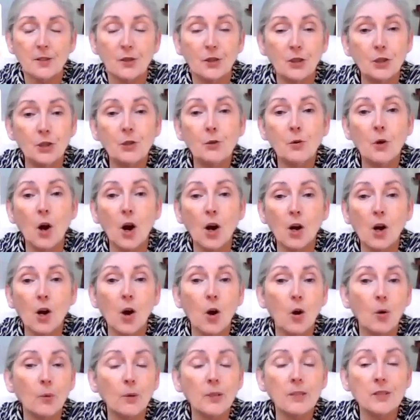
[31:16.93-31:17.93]
So you are
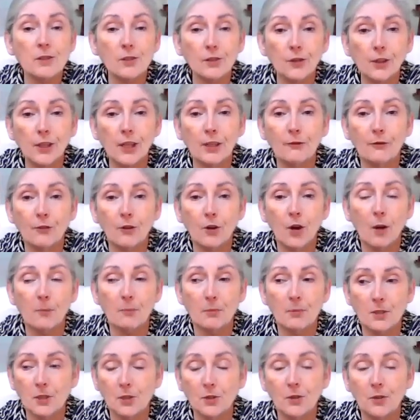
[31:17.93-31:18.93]
always looking for
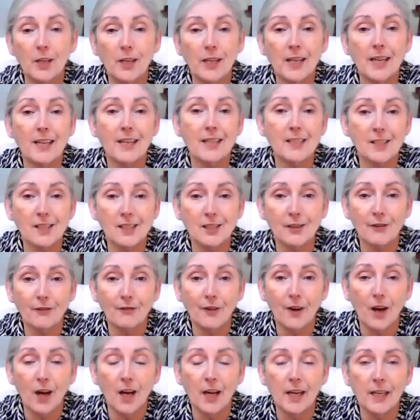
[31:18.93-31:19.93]
opportunities to
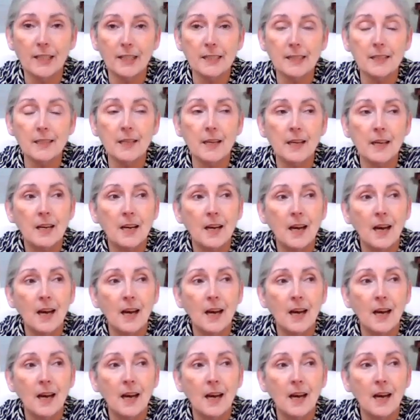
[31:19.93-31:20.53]
find